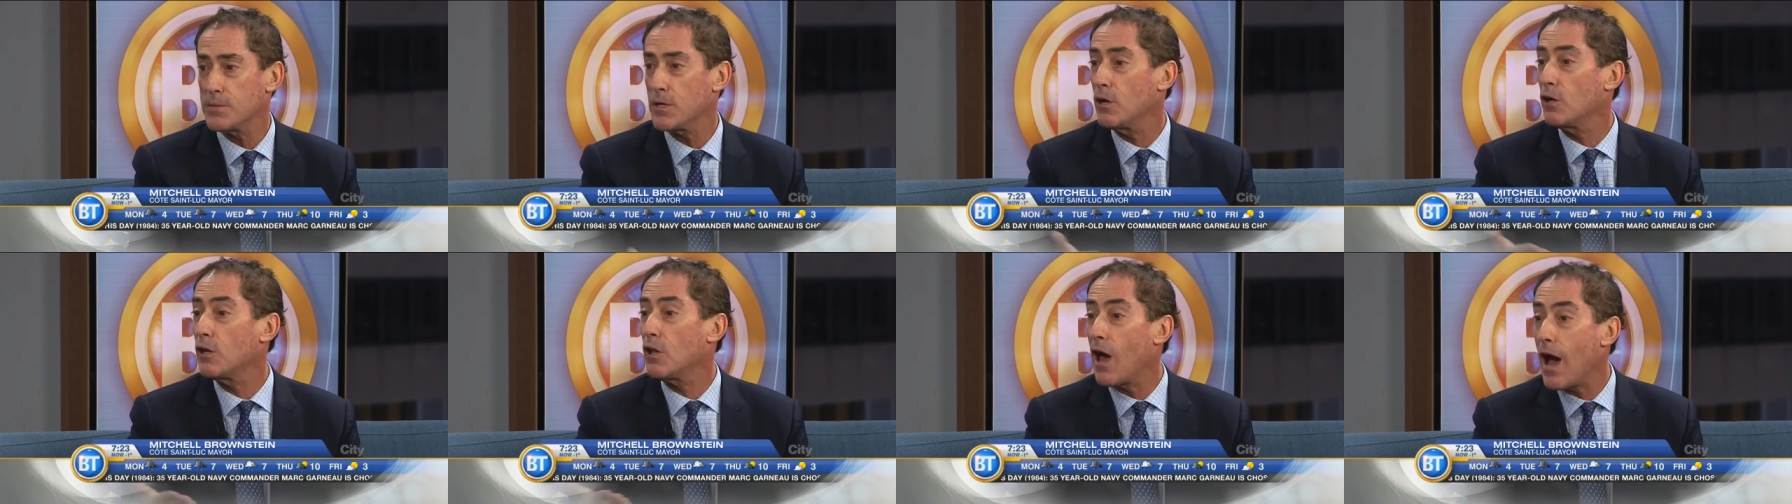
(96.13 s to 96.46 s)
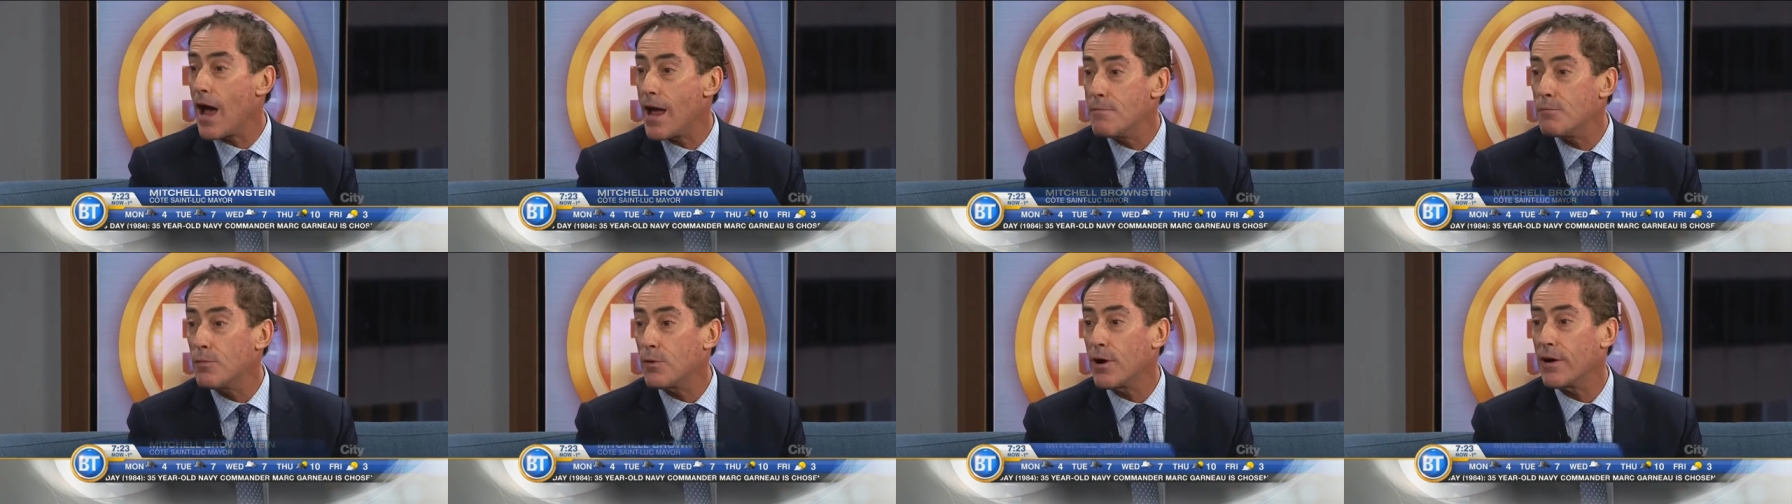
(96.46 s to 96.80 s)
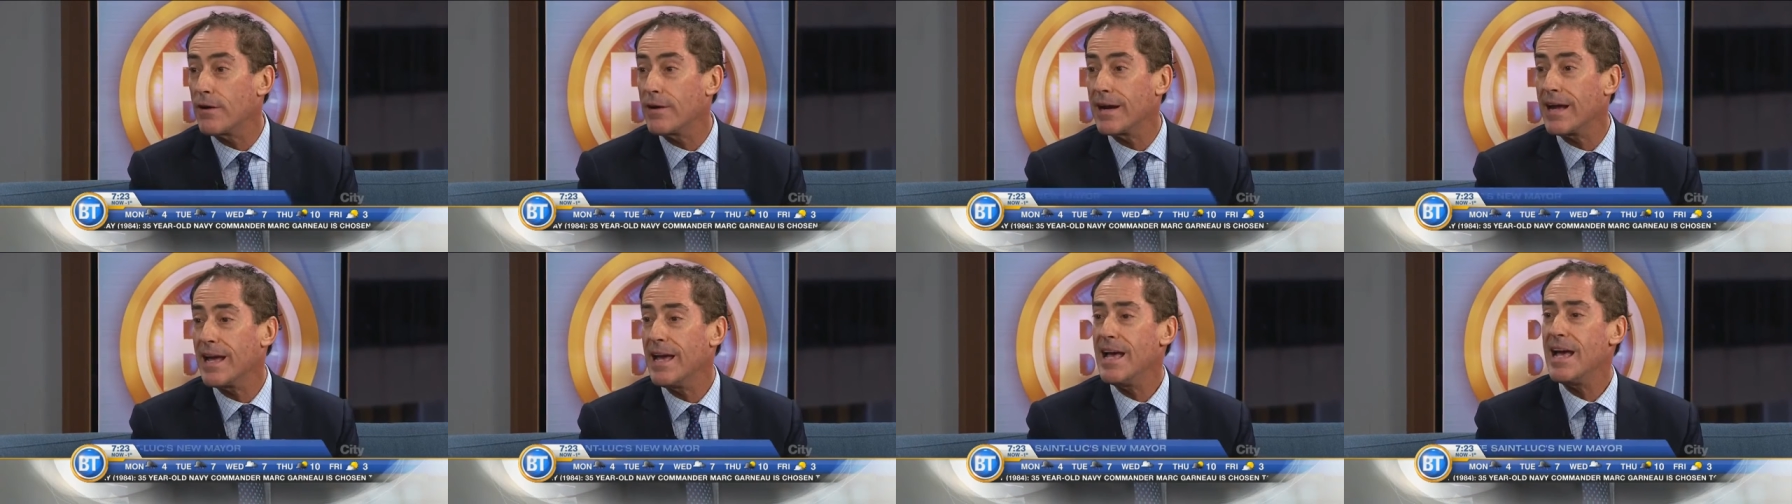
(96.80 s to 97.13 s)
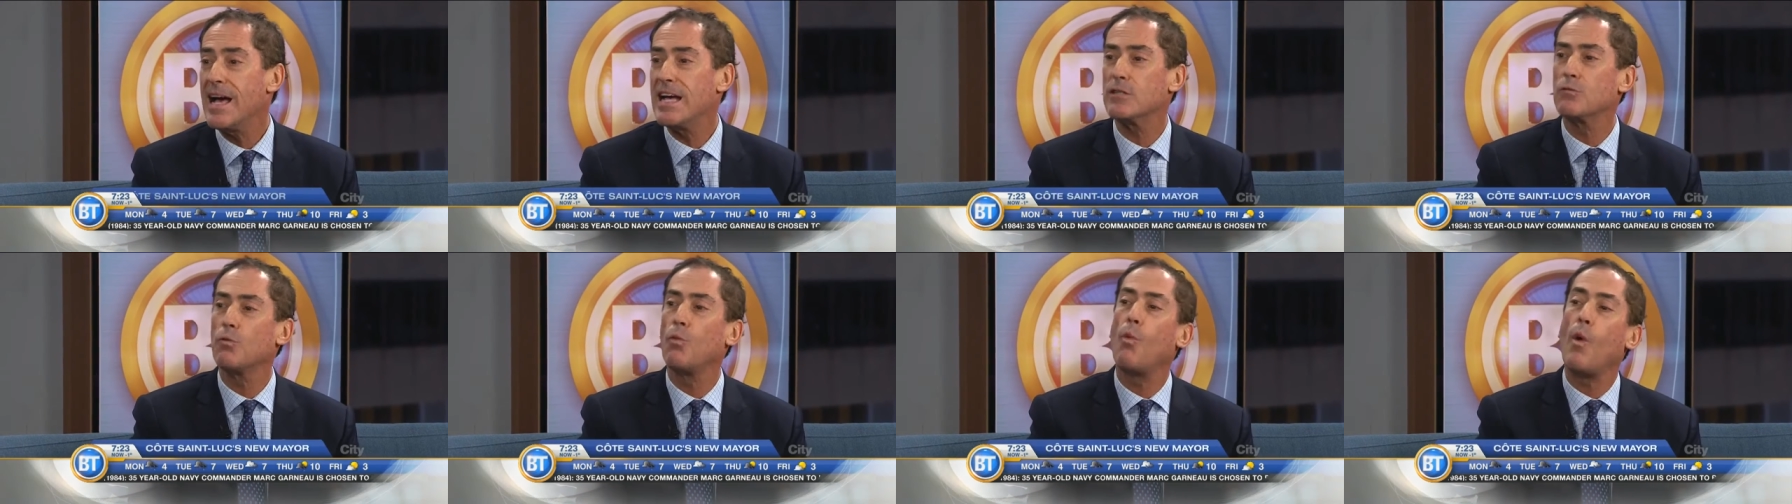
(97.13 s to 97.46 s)
Our library
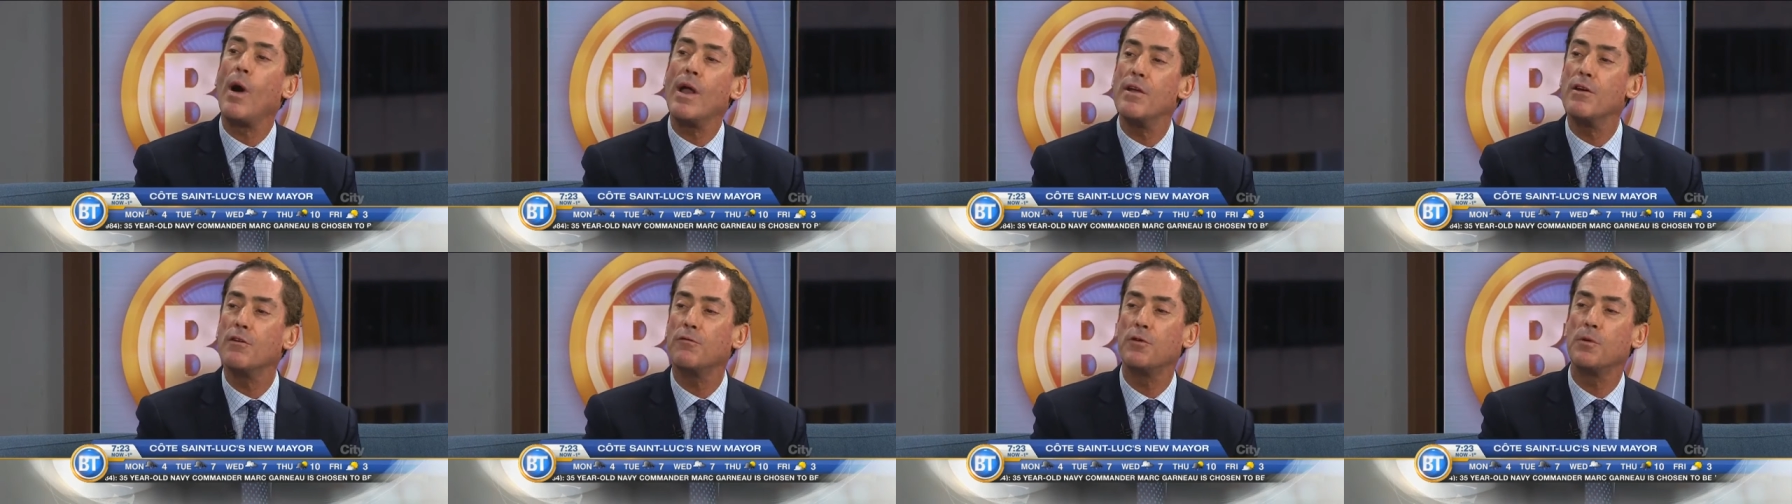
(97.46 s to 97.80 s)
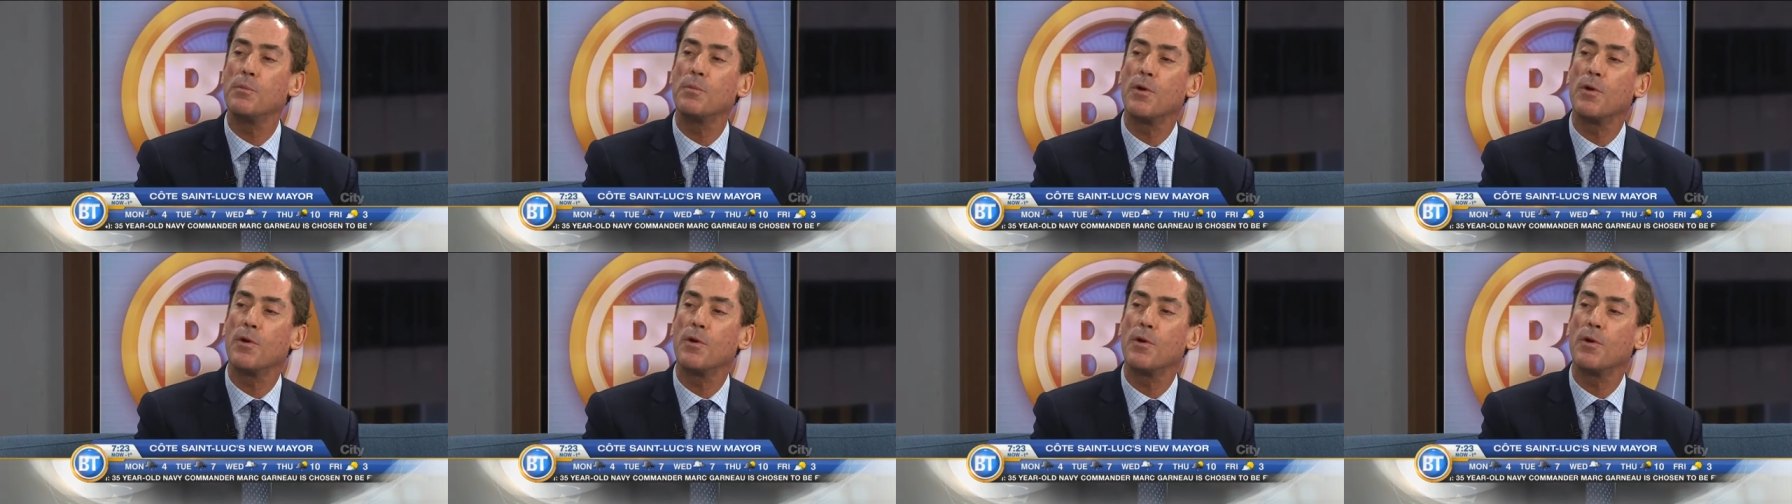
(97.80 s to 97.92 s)
has wonderful